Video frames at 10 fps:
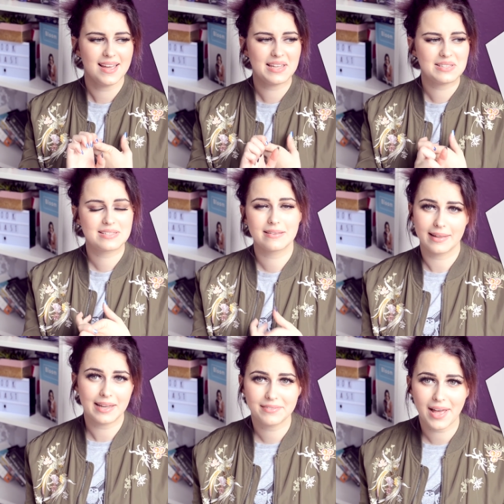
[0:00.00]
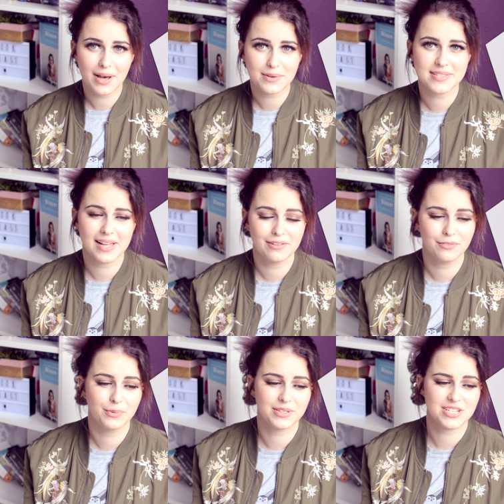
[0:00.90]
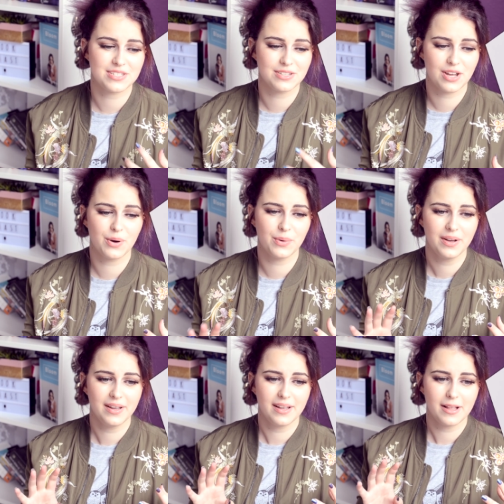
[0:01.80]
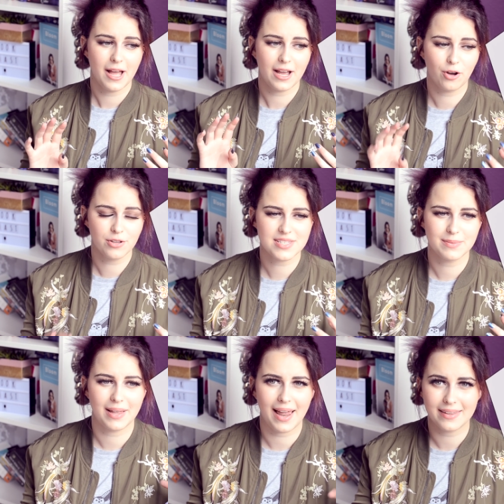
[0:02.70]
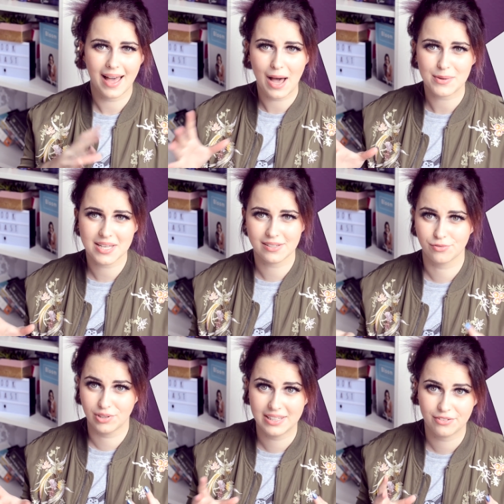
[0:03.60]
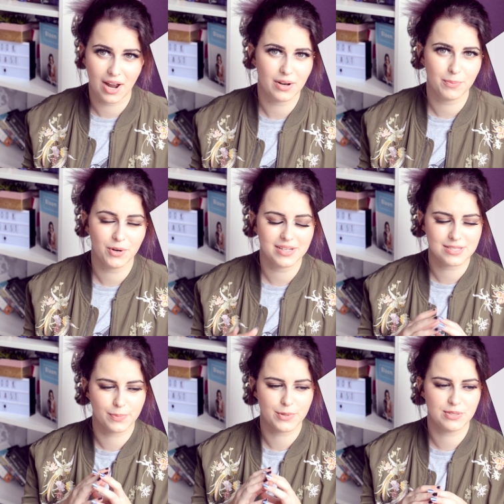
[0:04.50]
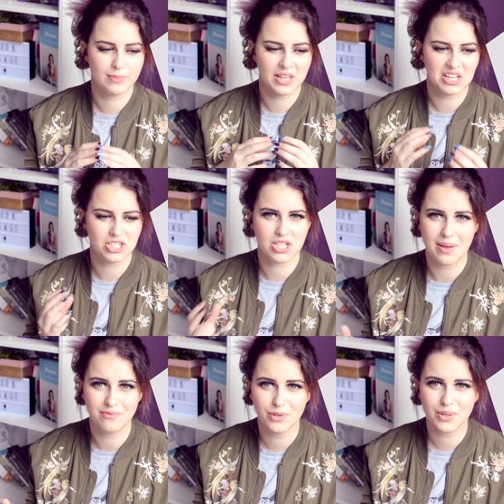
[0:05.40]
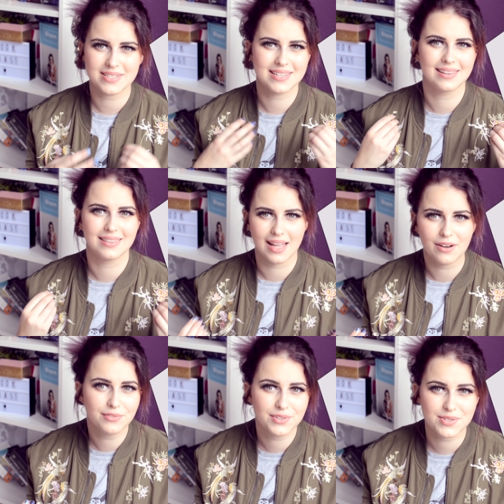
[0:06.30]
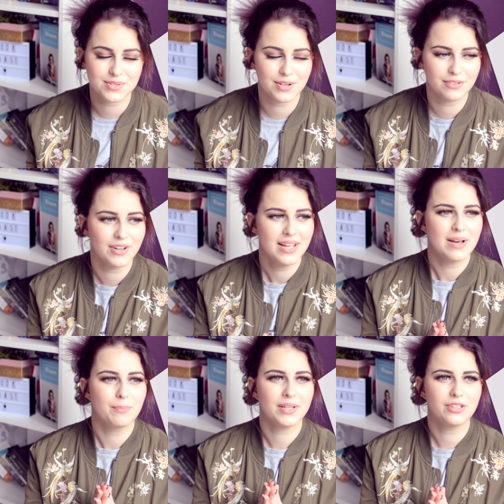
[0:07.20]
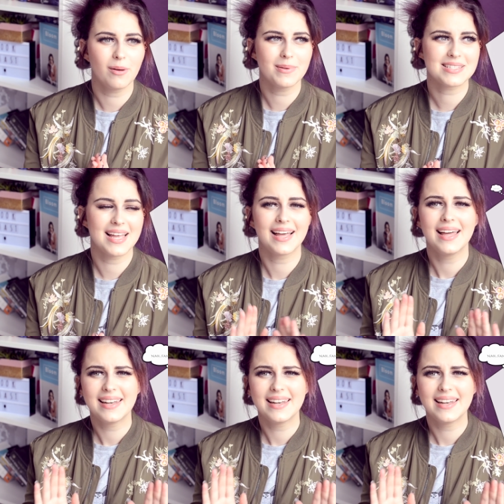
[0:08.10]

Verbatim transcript: enslaved house elf, which is, you know, a concept that other house elves really frown upon and is supposed to be like shameful because they love to serve. But Dobby's like,